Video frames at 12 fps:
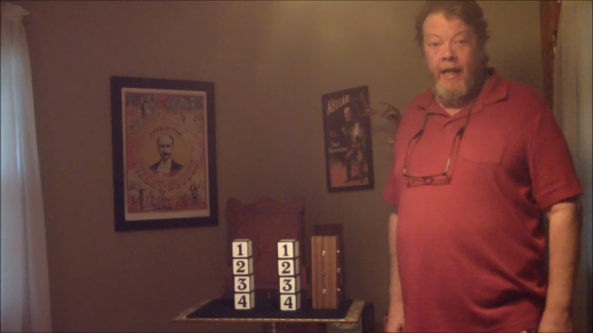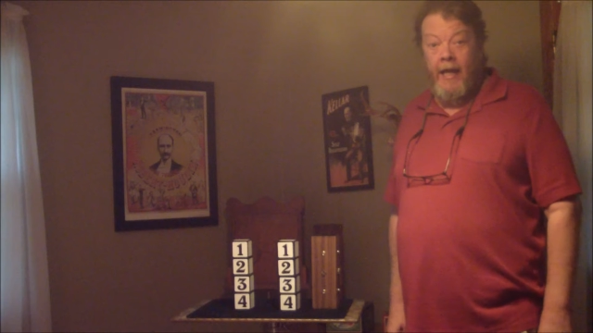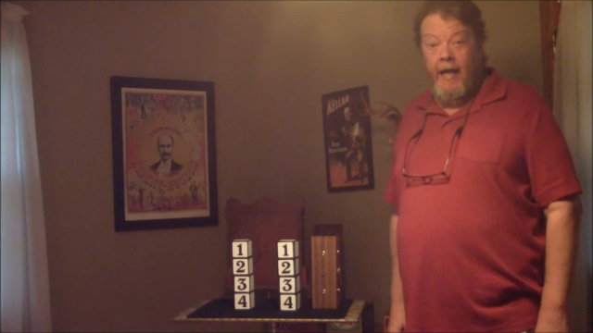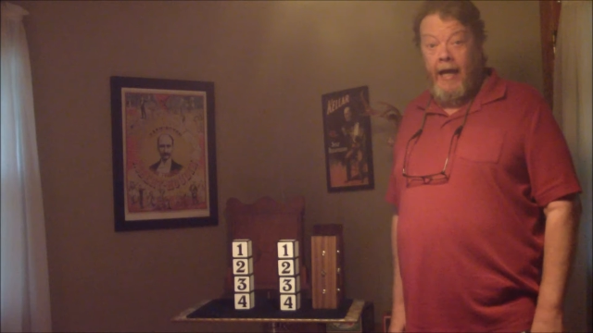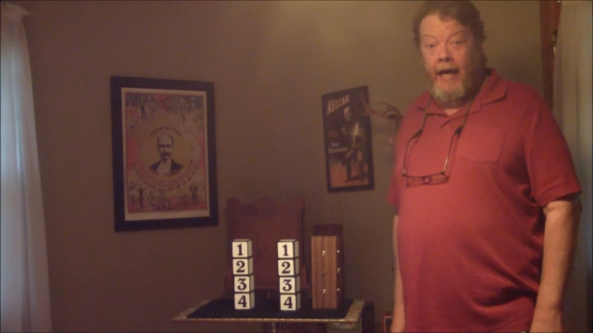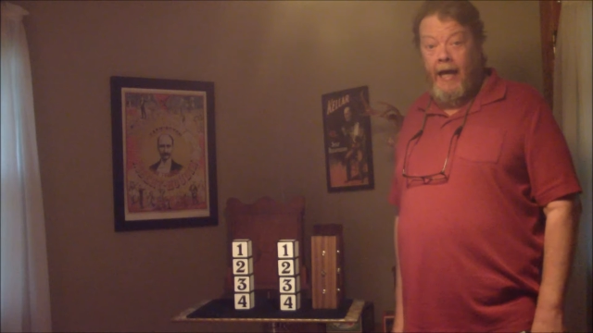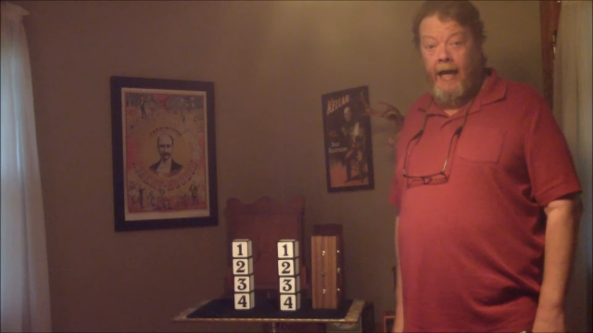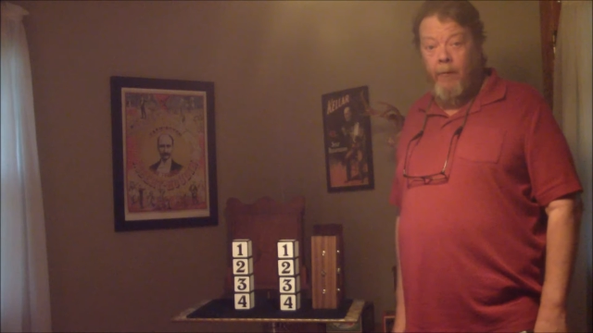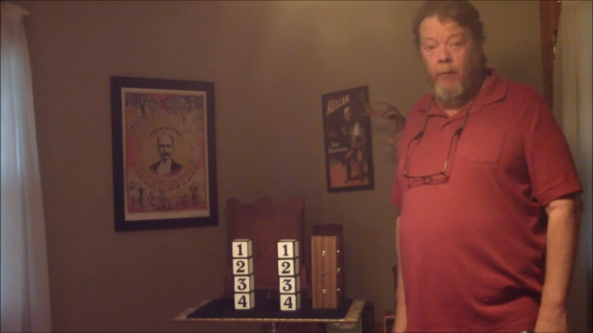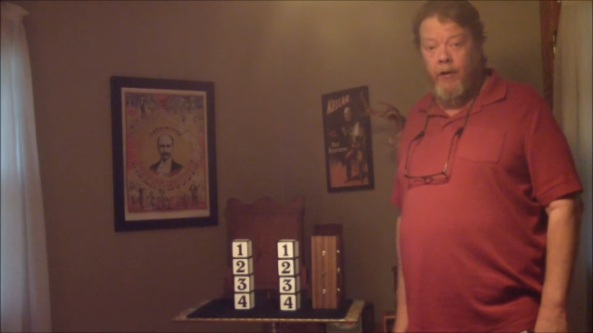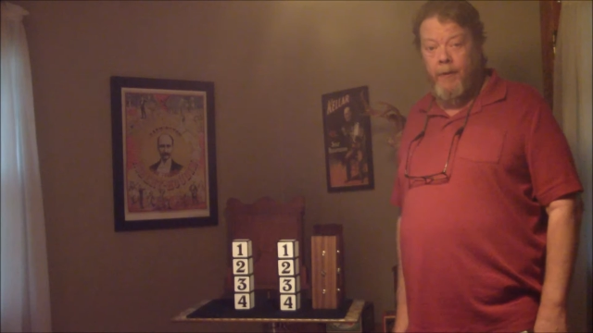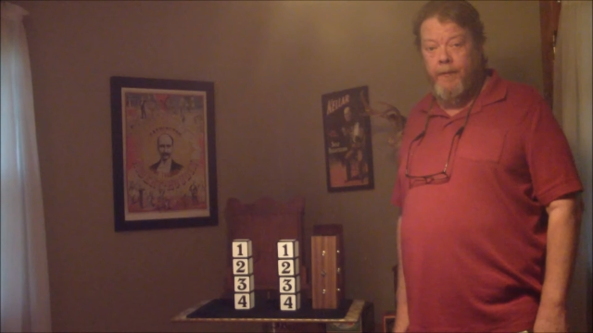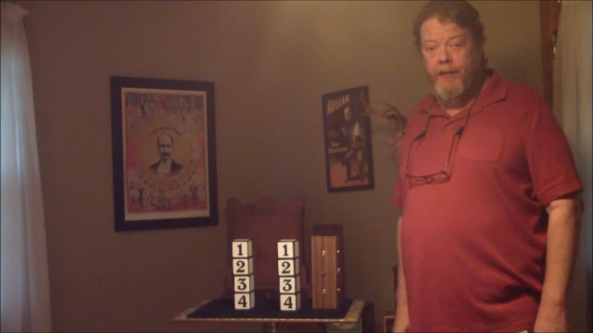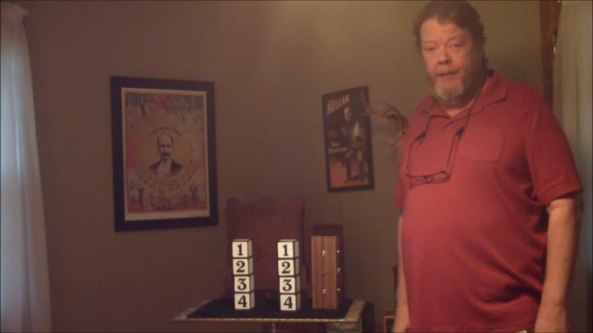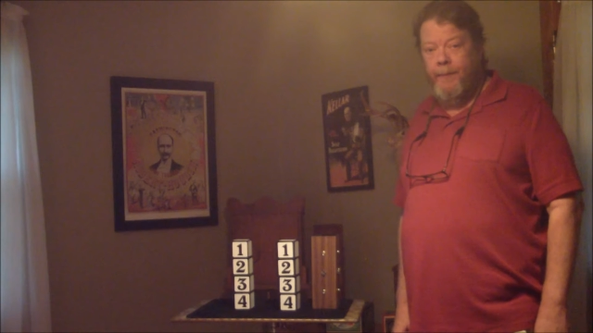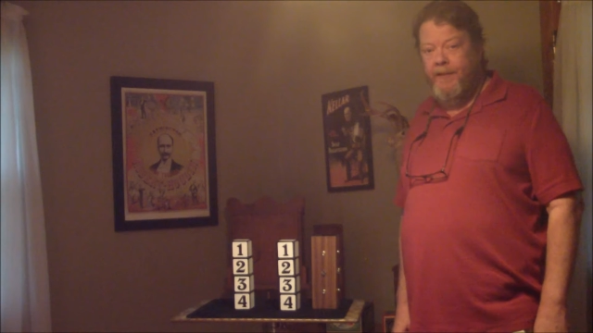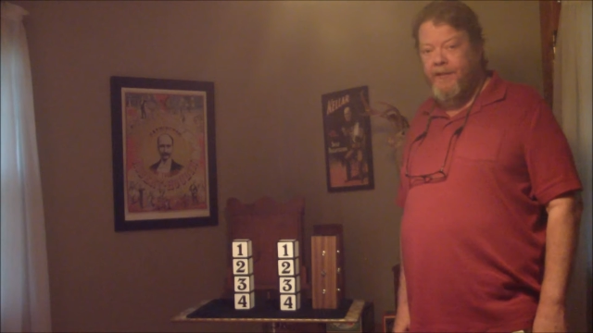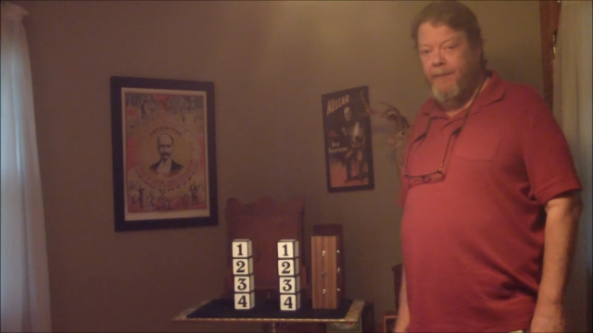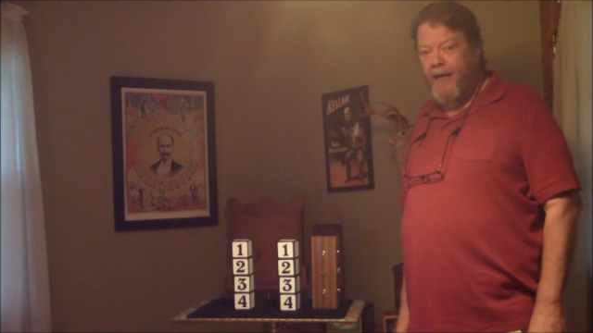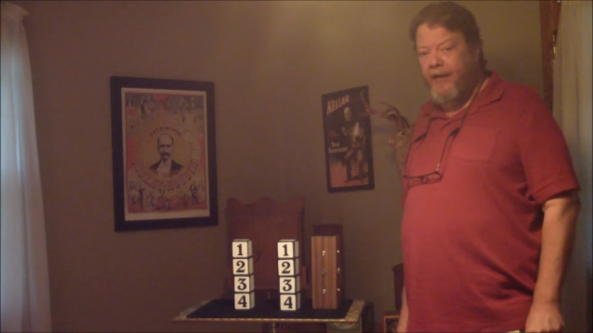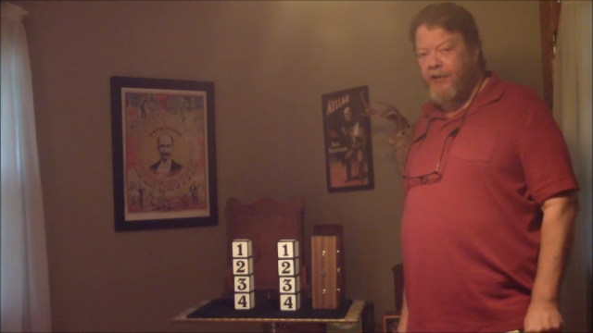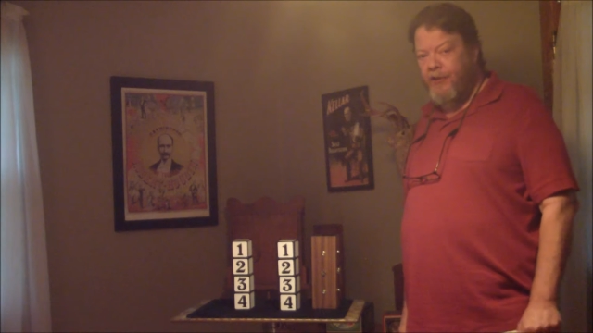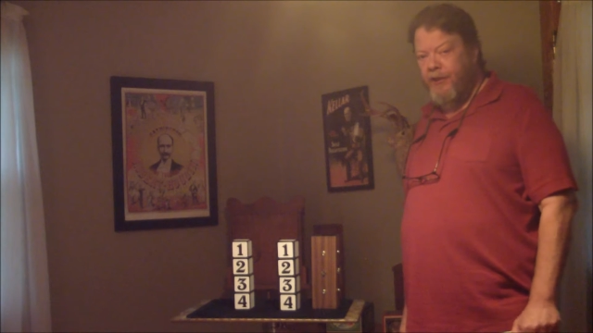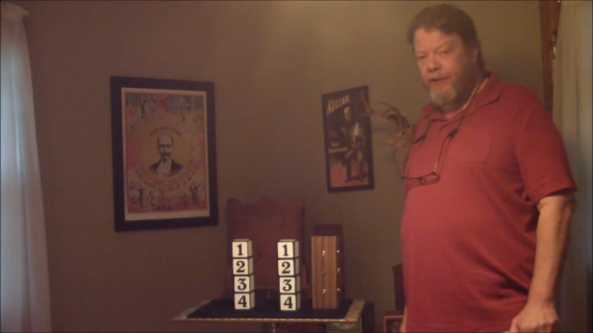Hi, welcome to Gimpy's Magic.